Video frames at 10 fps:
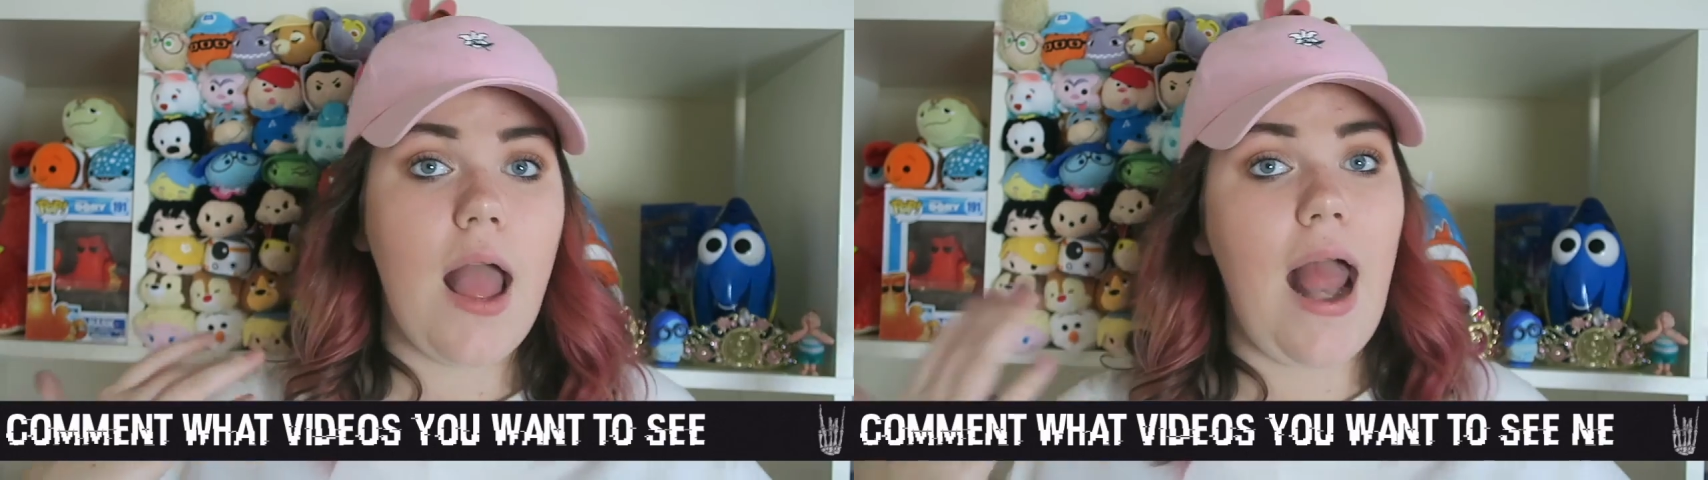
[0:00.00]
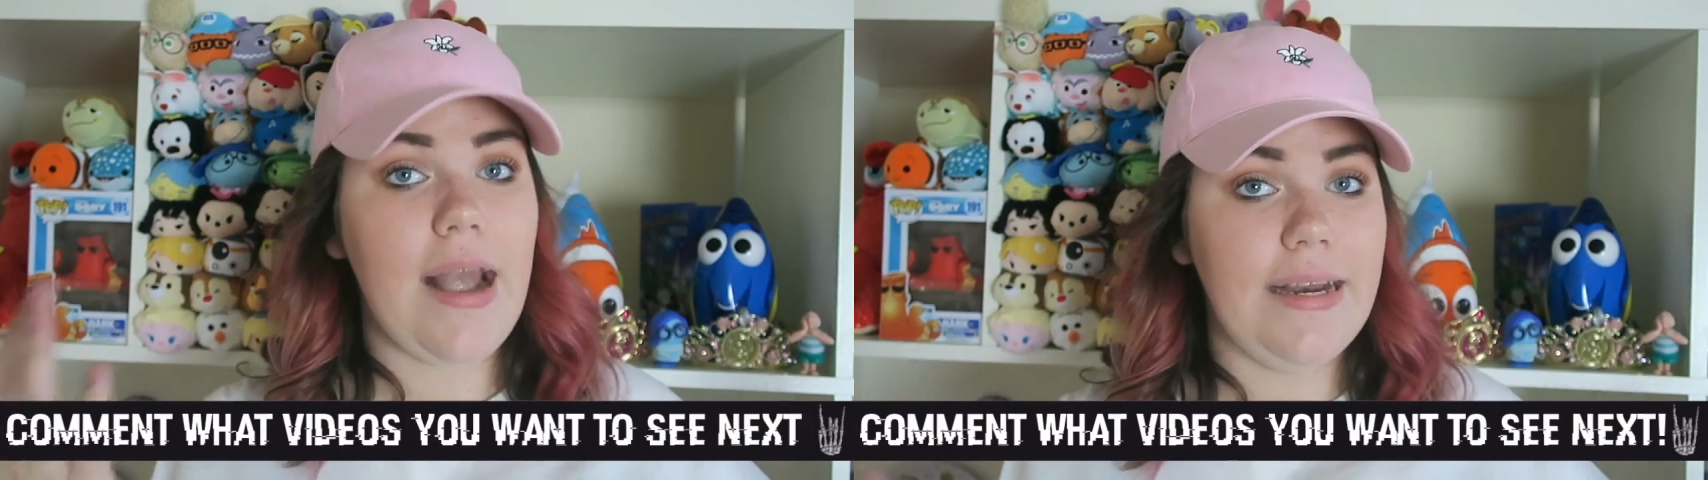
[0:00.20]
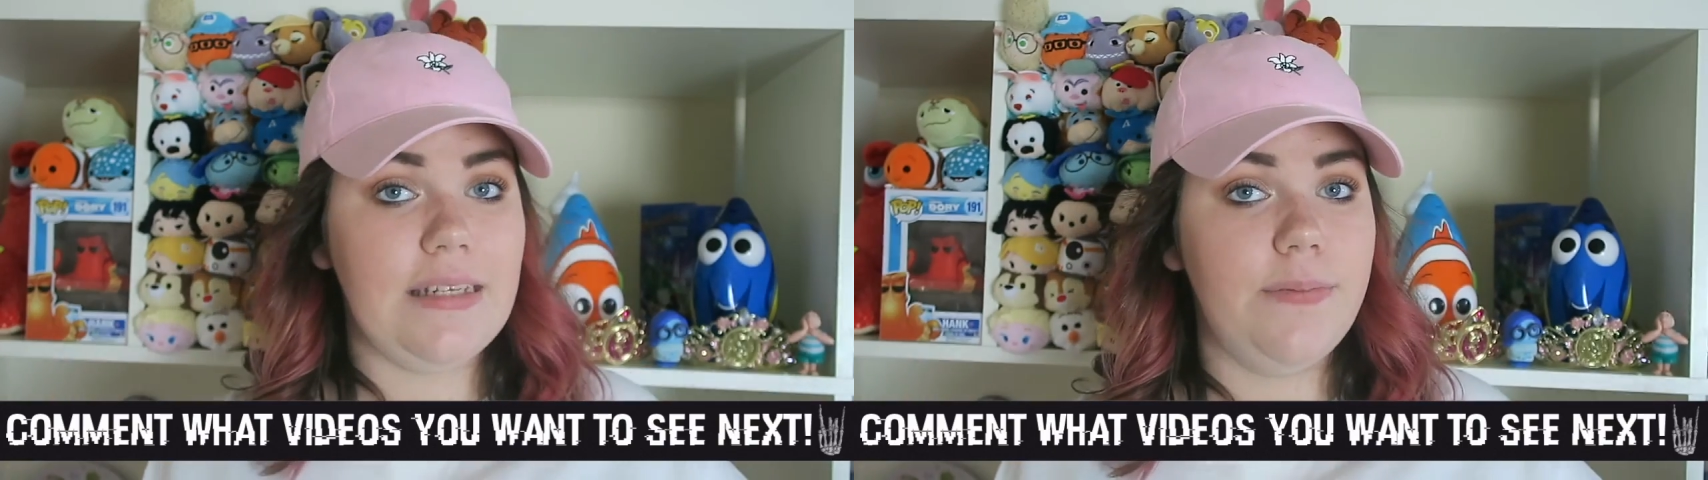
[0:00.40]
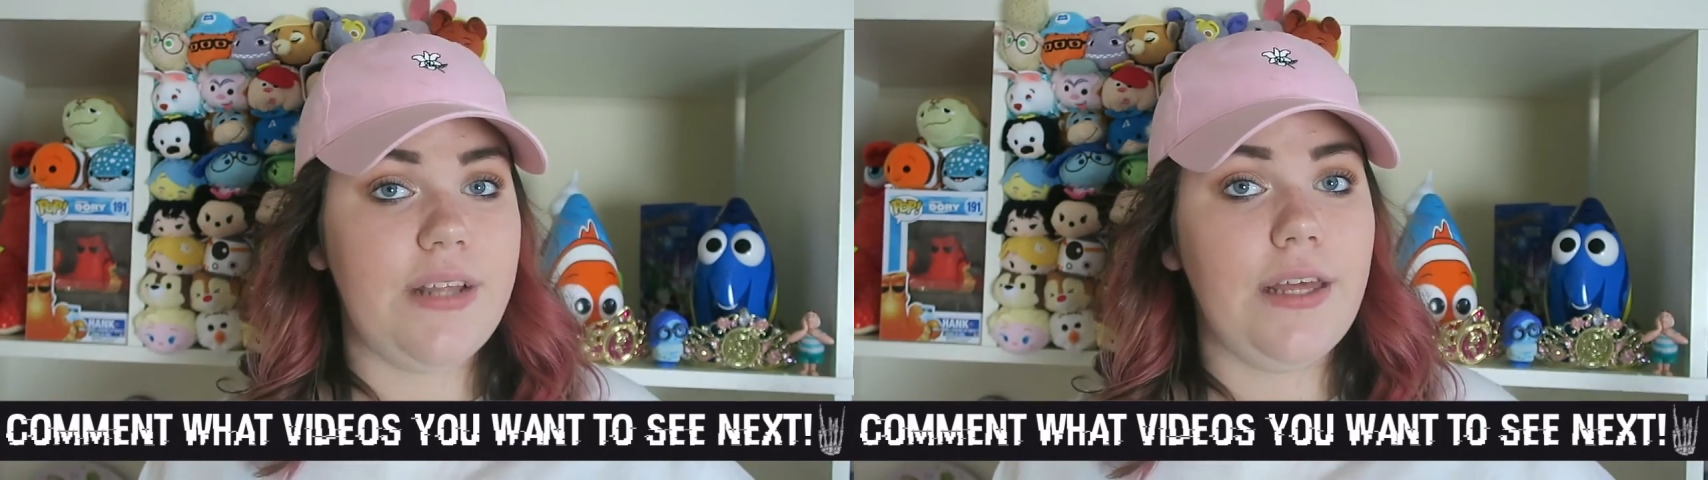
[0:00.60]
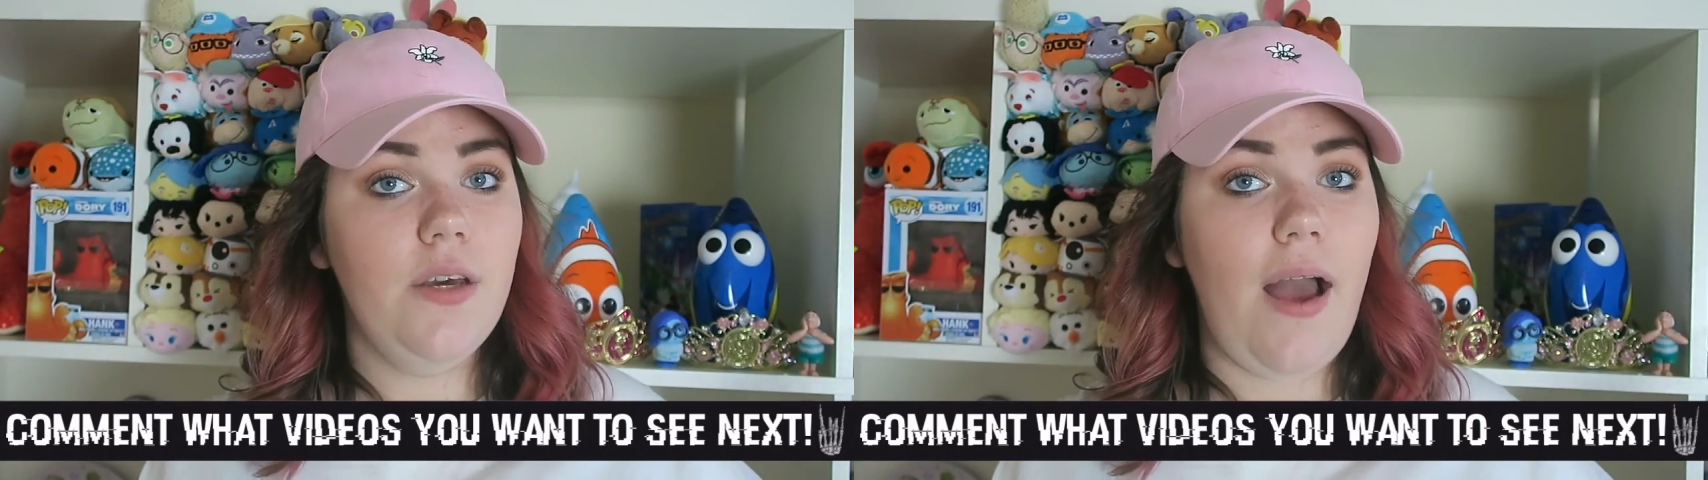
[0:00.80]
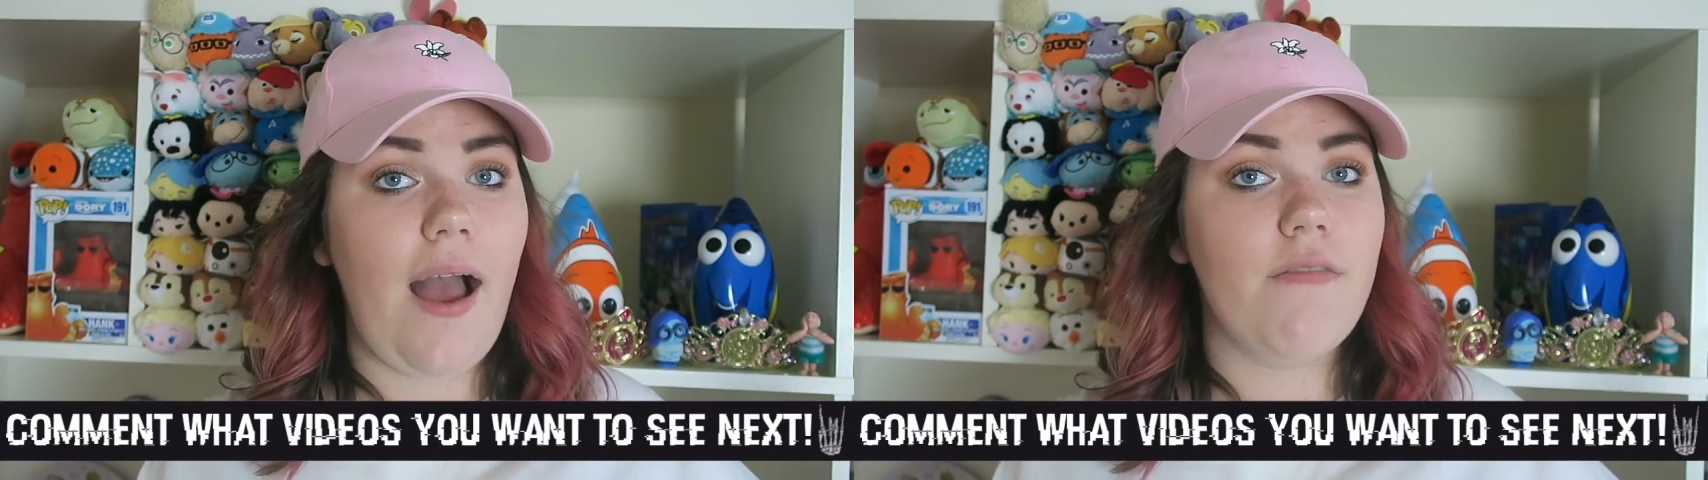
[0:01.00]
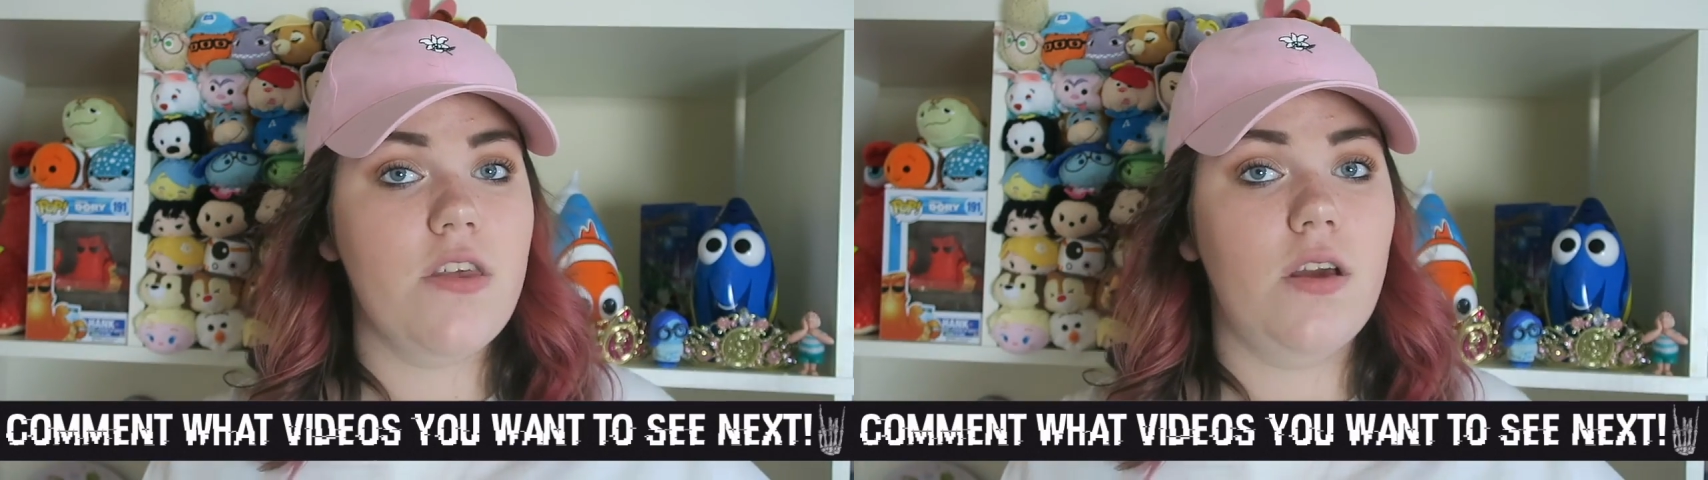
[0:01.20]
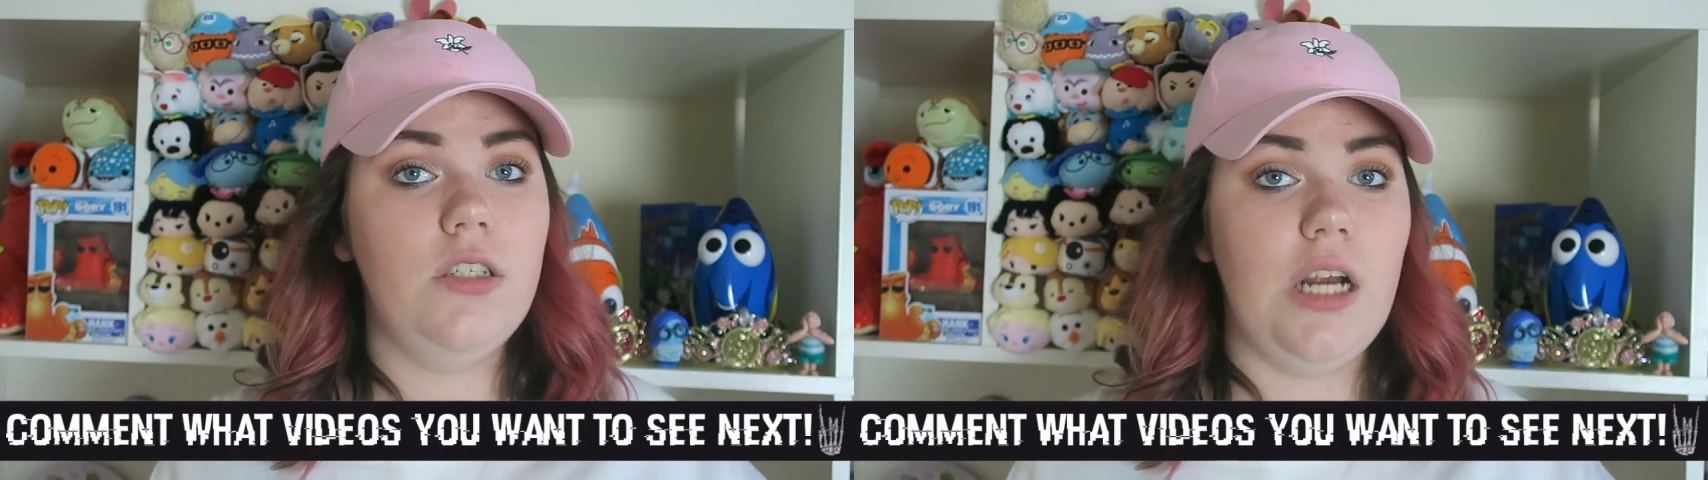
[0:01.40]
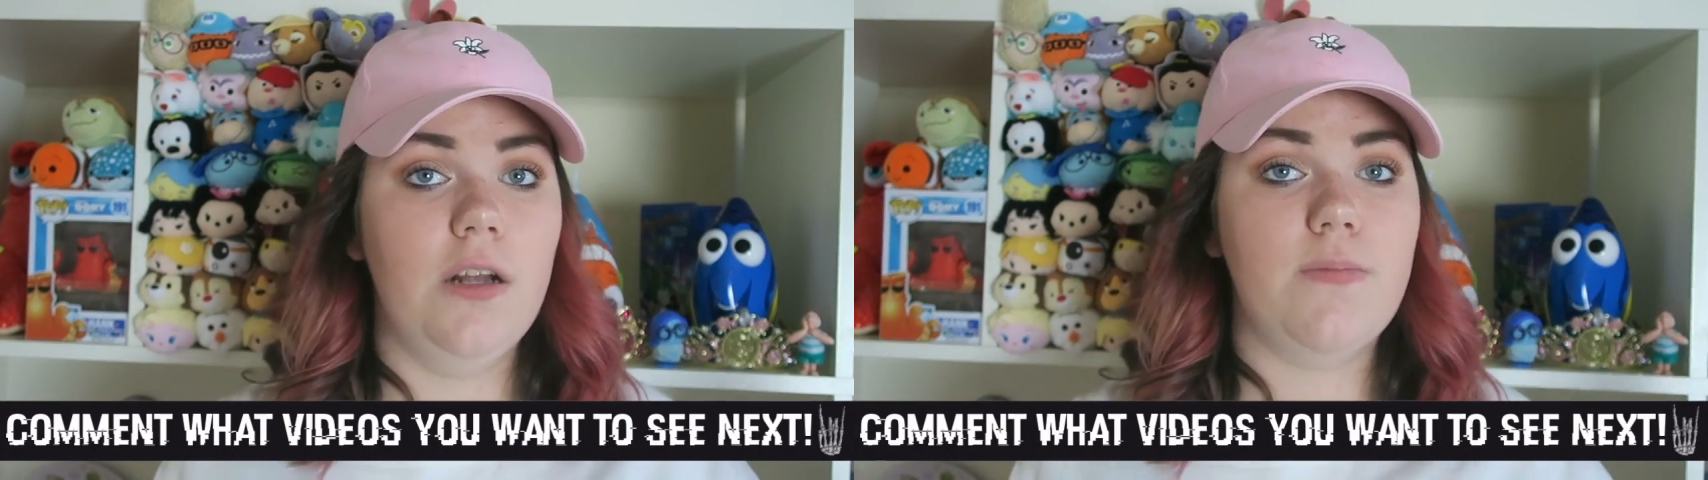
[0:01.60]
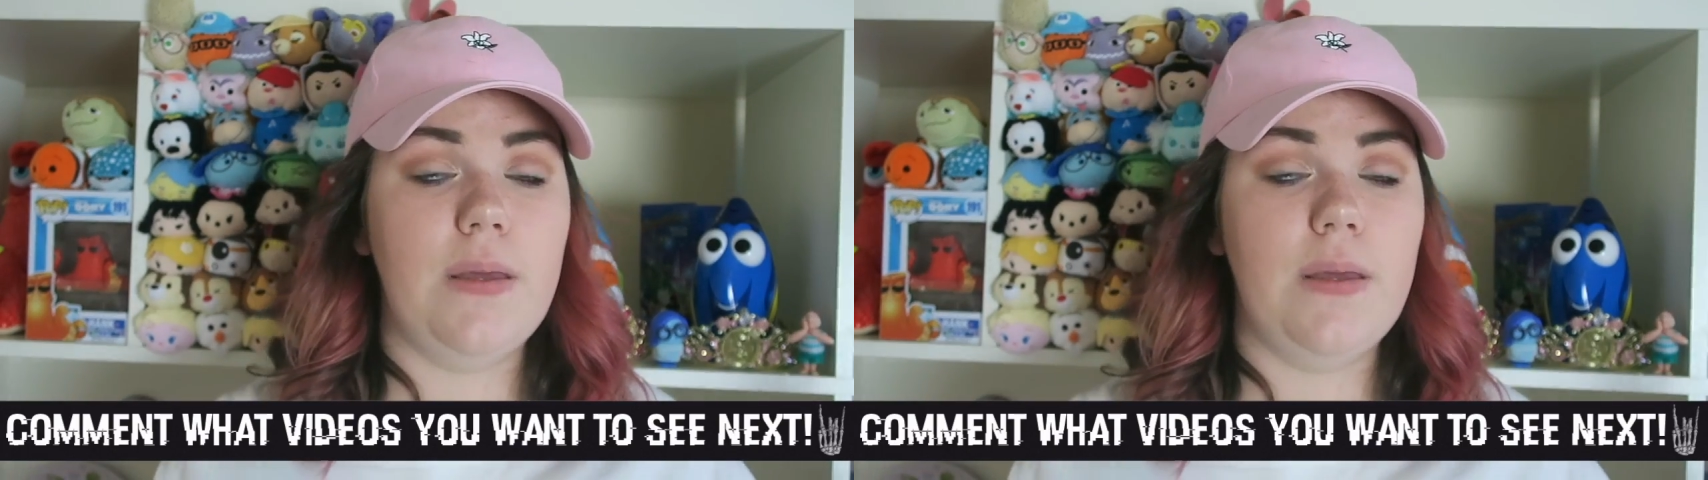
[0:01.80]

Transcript: any tips that you have that you can share with